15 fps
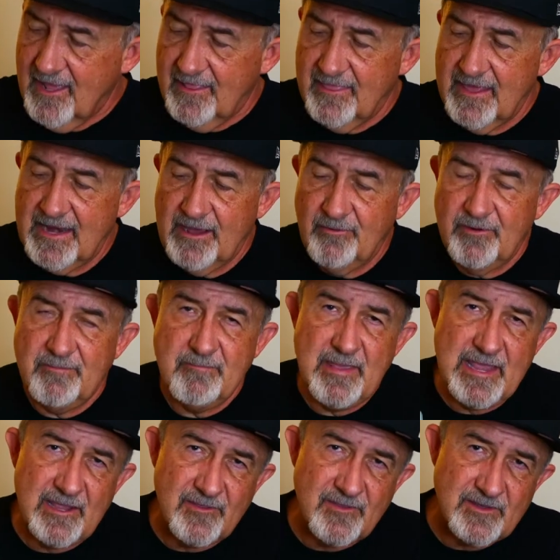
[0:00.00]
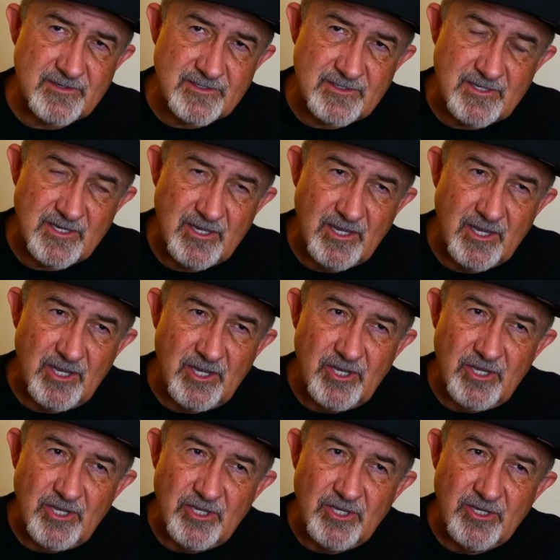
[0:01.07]
that I would make this
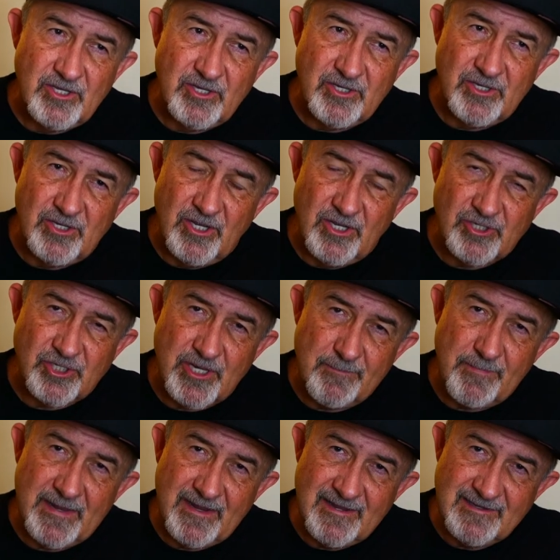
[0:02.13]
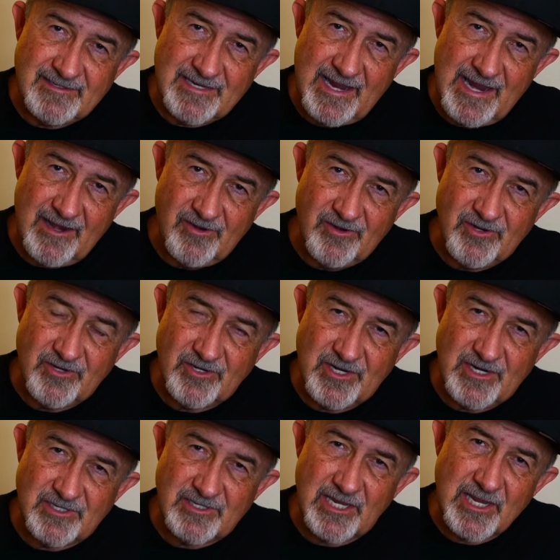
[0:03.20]
shipping container
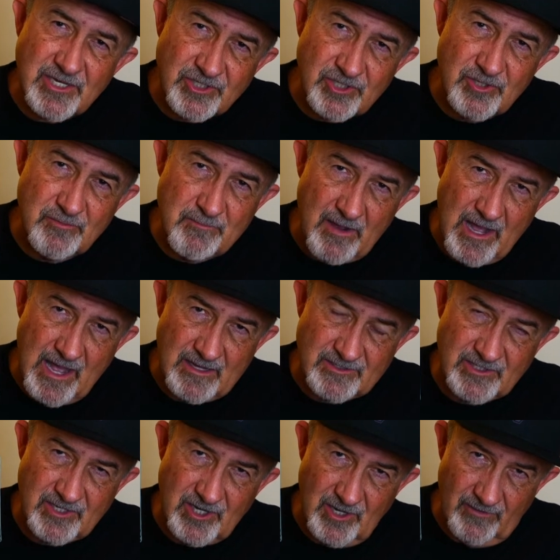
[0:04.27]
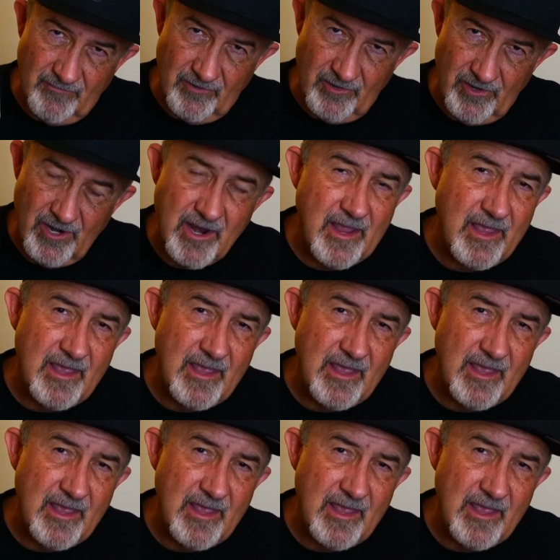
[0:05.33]
tissue box cover